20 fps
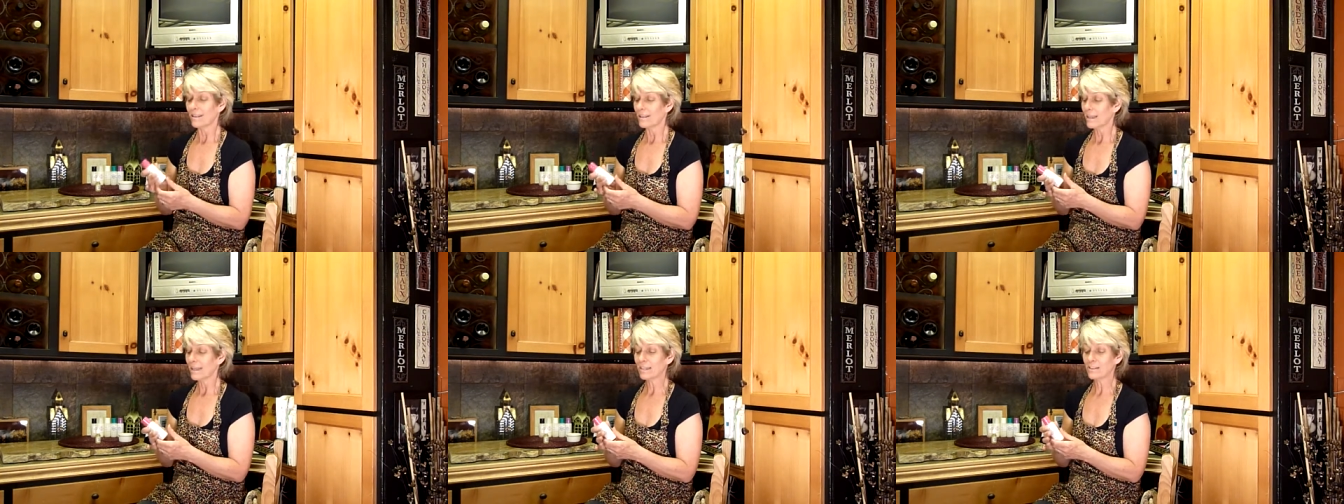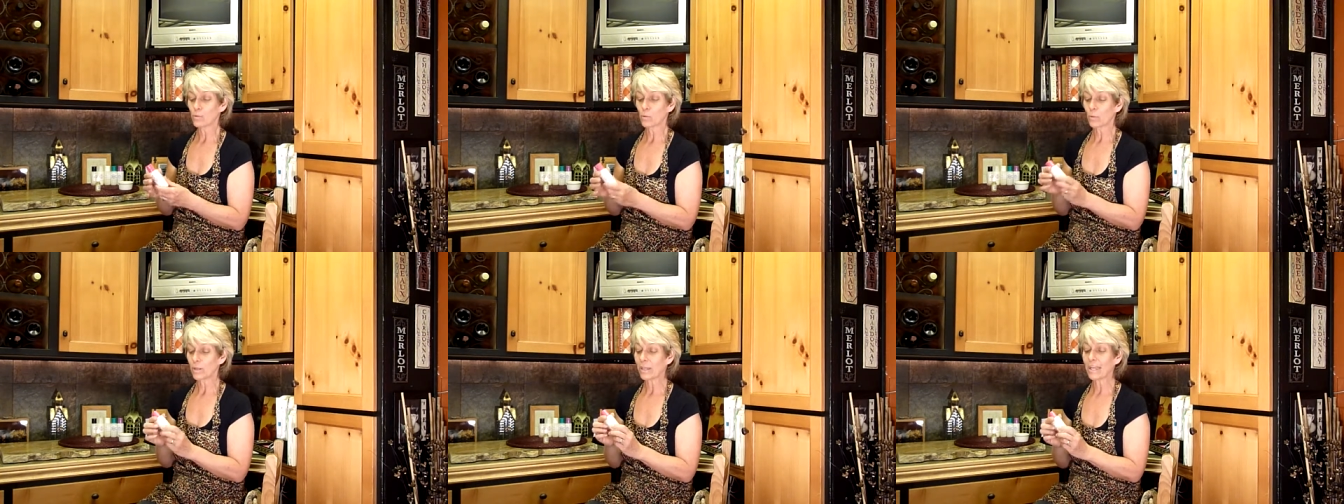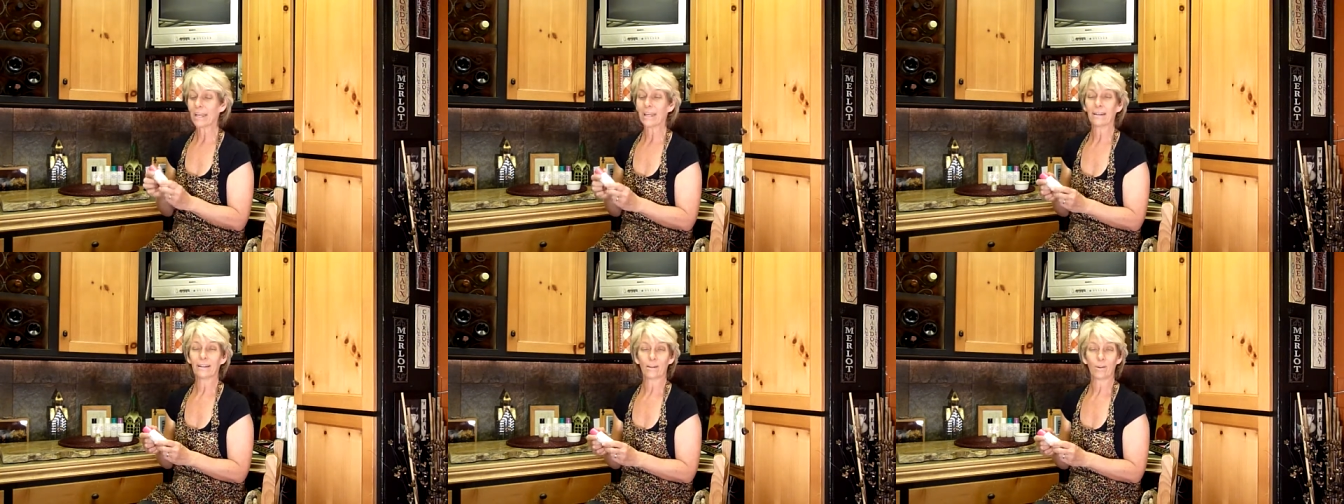It's
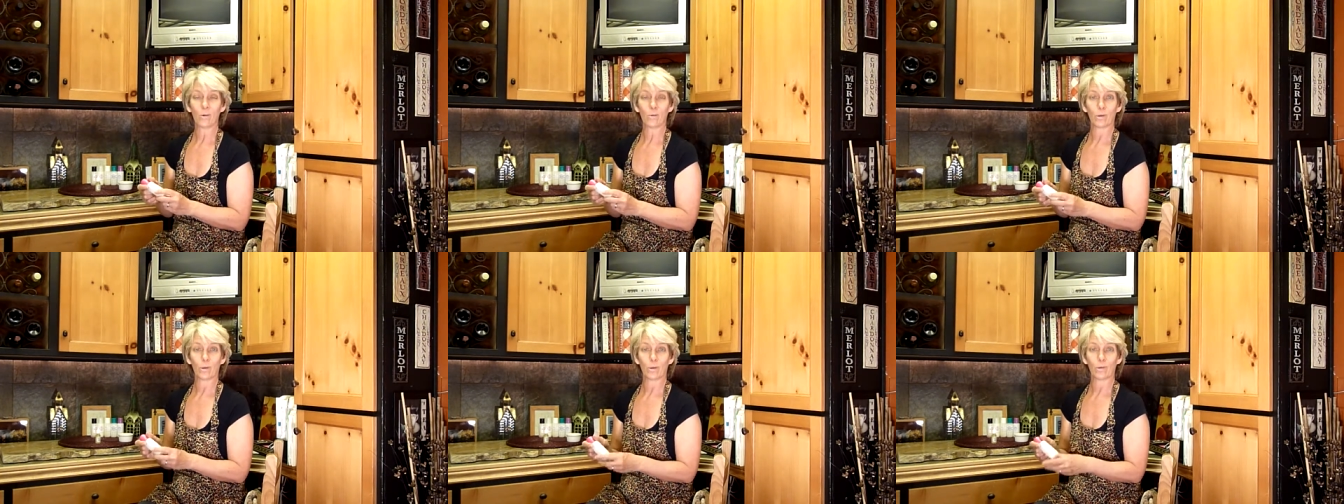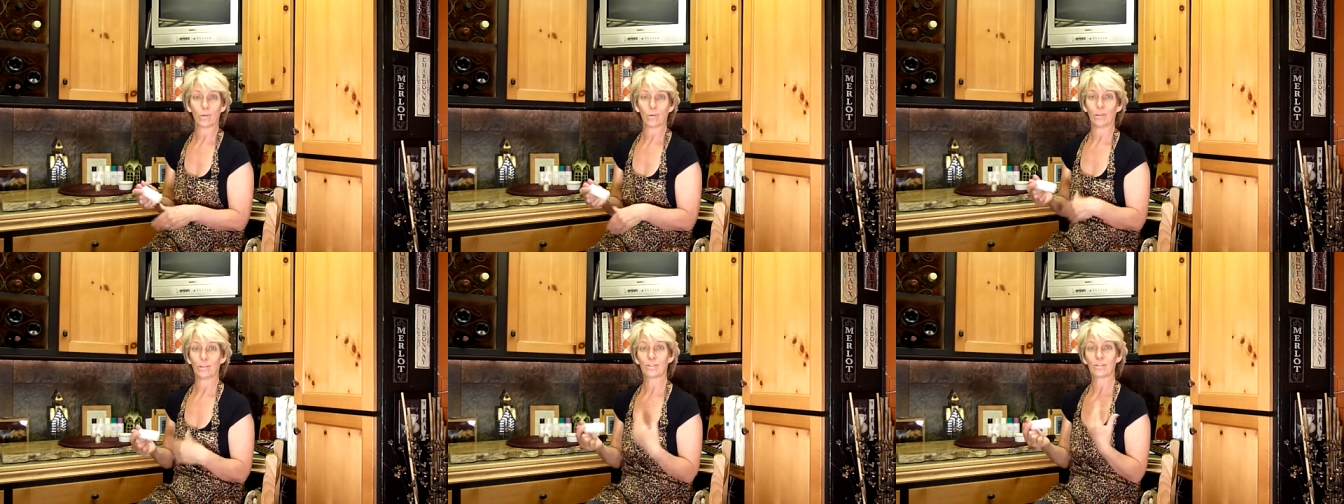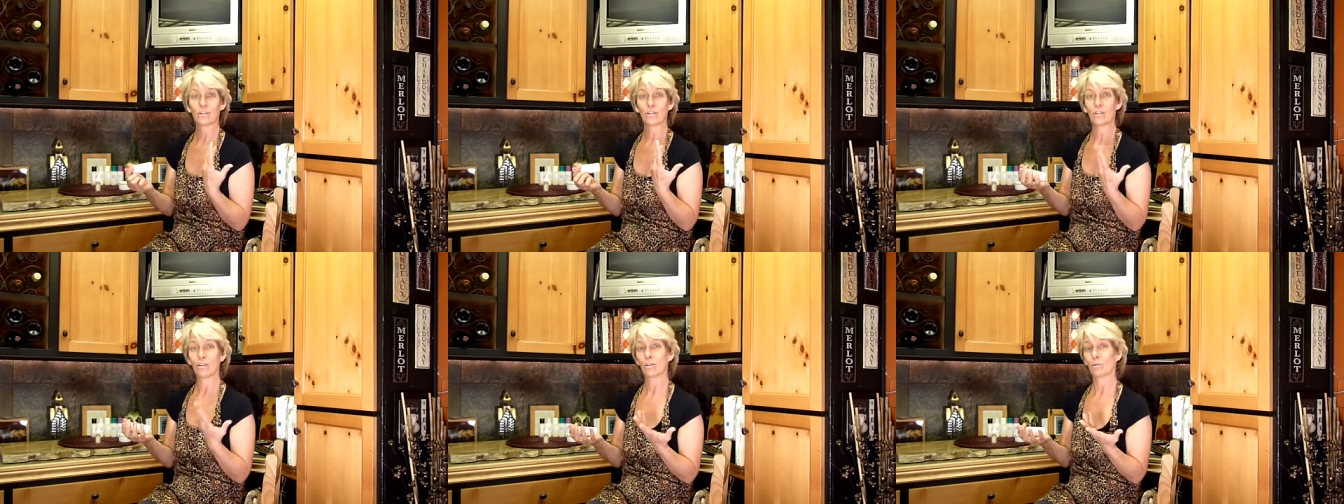organic coconut oil,
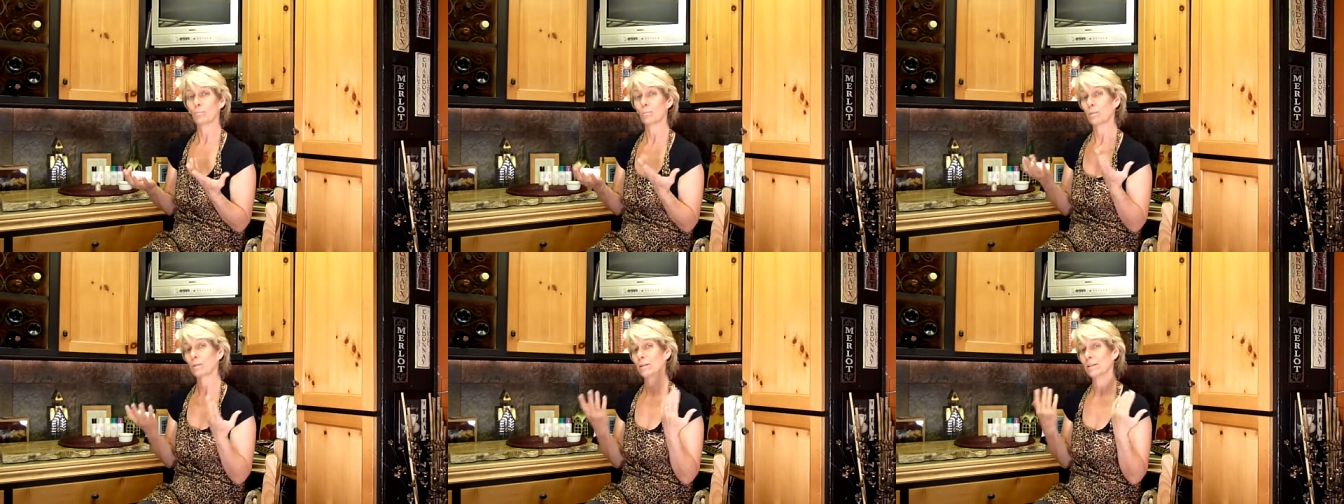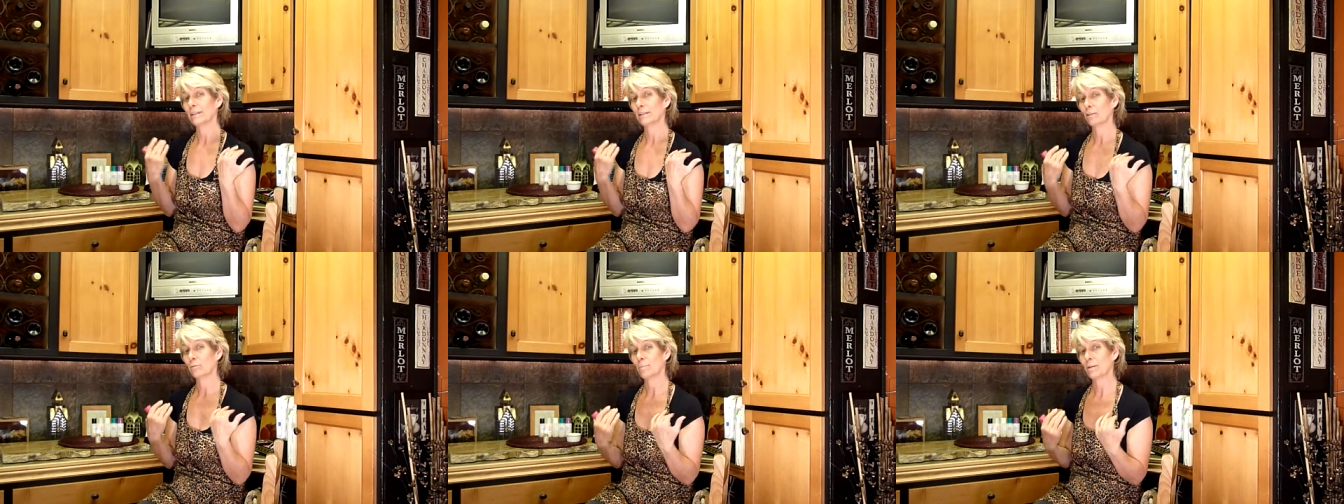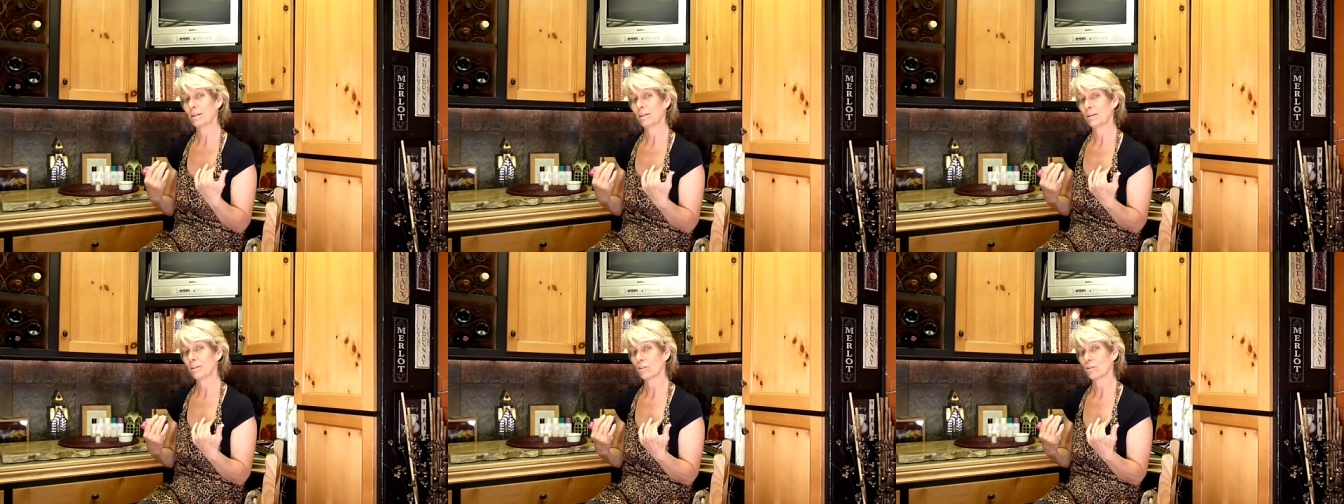so you can put a little
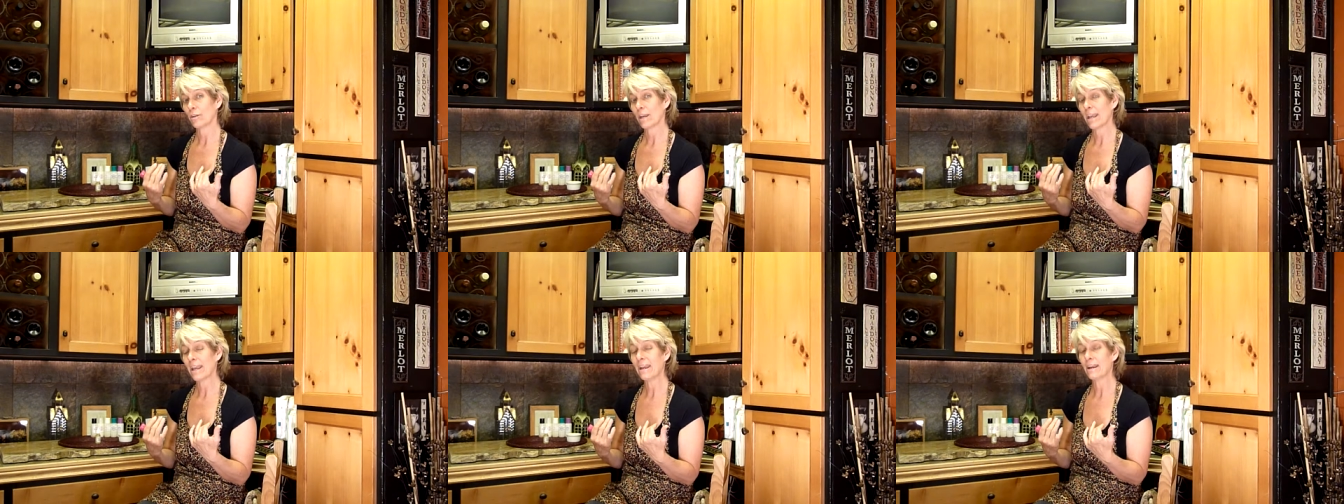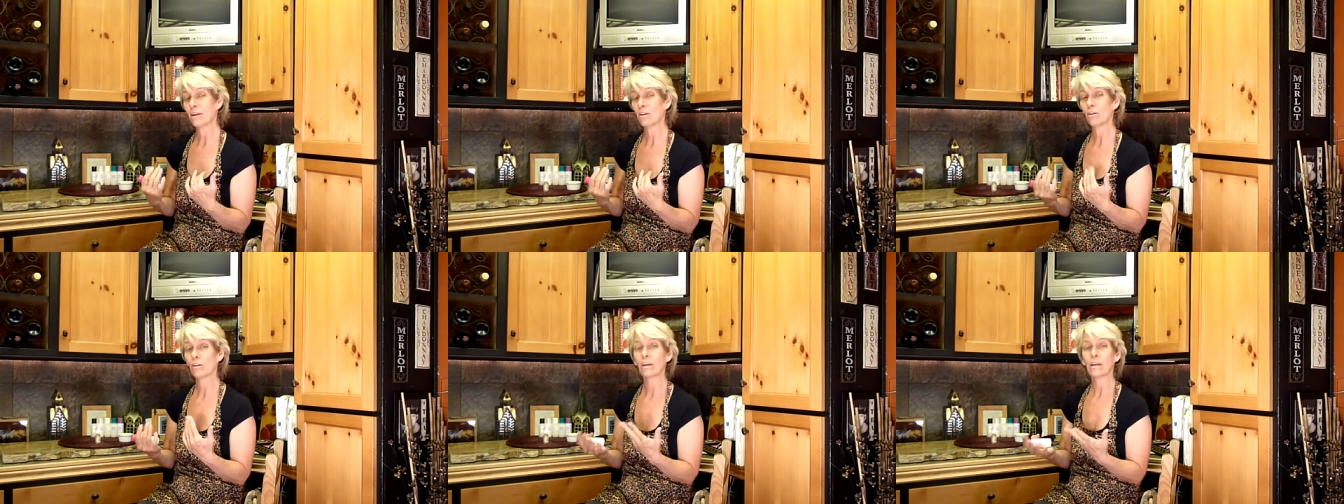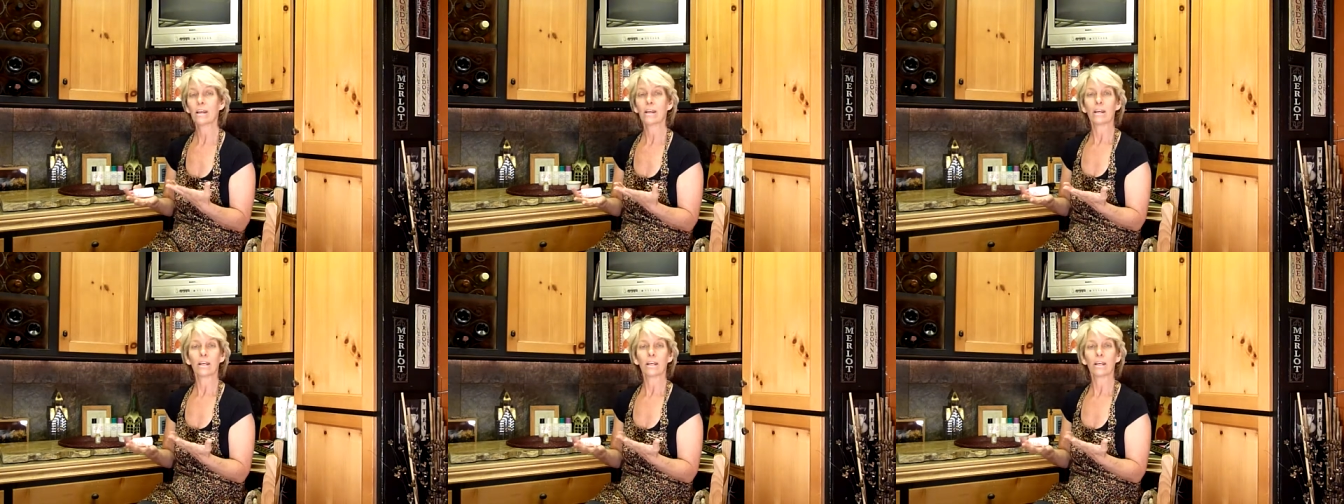bit on your hair.